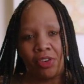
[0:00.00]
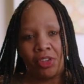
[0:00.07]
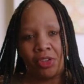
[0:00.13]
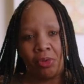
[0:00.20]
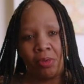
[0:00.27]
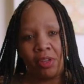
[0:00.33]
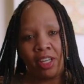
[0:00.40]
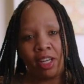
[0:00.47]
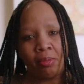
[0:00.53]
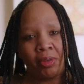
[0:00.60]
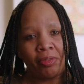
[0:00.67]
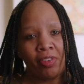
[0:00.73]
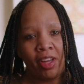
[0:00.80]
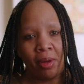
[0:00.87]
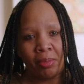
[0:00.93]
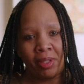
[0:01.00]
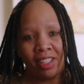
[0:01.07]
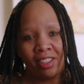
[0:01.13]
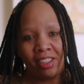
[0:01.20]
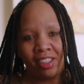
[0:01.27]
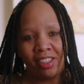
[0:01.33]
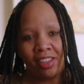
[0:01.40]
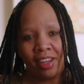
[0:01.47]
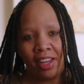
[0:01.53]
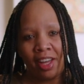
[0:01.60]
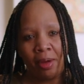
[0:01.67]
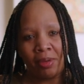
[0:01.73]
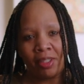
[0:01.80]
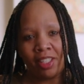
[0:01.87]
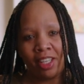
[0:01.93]
you become a family. A
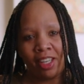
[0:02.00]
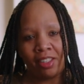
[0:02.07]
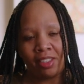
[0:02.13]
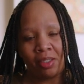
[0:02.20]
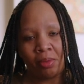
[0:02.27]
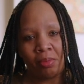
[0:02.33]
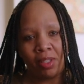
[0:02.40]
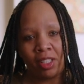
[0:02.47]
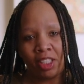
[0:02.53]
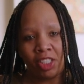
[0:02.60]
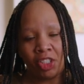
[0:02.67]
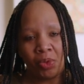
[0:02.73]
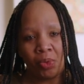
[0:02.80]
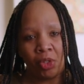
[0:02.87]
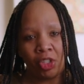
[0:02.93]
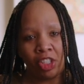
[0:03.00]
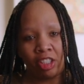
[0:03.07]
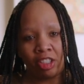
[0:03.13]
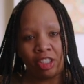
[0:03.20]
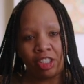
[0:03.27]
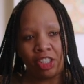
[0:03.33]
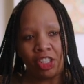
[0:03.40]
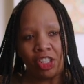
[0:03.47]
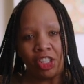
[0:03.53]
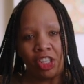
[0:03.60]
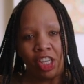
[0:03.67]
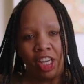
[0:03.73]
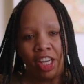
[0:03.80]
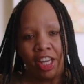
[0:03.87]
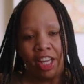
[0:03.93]
Habitat is a place where
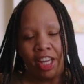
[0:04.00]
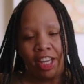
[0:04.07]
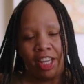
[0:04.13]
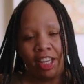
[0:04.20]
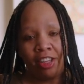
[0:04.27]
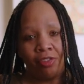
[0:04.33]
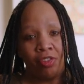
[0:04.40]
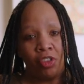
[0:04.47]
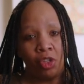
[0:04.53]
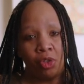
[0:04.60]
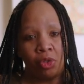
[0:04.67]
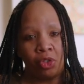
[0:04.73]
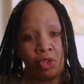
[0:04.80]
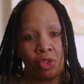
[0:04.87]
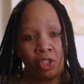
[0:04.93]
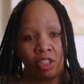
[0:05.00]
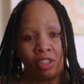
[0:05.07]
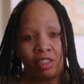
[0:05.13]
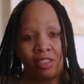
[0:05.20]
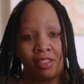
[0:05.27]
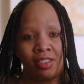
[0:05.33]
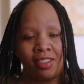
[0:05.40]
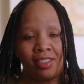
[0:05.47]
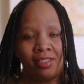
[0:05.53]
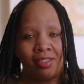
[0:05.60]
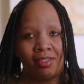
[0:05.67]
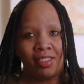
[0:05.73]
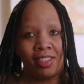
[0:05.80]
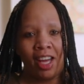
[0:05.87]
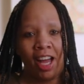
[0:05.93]
if you are
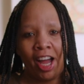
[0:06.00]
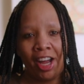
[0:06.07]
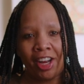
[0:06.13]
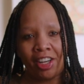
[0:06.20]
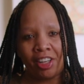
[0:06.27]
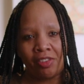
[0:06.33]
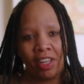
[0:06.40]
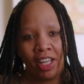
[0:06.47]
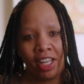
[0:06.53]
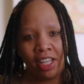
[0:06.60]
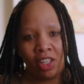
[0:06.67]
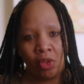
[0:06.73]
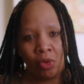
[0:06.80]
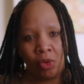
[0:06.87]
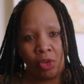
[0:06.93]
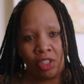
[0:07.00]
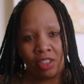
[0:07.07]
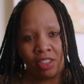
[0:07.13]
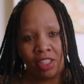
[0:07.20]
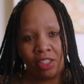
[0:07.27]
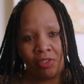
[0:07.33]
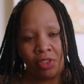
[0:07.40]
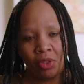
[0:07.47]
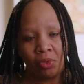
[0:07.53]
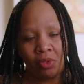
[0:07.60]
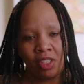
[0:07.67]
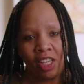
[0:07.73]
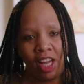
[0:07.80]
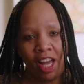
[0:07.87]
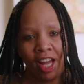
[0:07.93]
tired of landlords, if you're
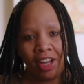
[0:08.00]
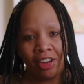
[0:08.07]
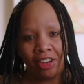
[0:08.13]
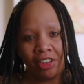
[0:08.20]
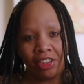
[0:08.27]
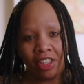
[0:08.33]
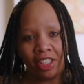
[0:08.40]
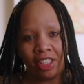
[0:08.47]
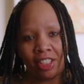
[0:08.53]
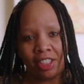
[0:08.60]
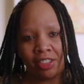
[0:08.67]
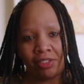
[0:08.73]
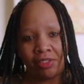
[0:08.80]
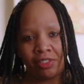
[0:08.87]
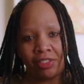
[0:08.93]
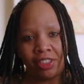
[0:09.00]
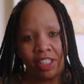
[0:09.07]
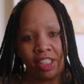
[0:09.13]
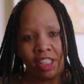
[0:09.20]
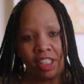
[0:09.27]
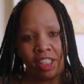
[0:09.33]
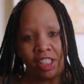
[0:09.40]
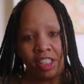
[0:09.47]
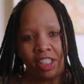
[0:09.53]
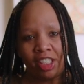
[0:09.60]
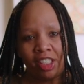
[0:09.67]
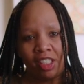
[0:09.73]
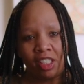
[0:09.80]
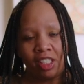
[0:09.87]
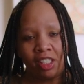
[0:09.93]
tired of
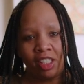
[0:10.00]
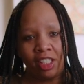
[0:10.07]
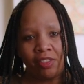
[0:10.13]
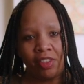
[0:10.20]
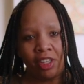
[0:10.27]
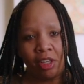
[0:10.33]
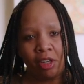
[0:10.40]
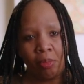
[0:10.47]
living in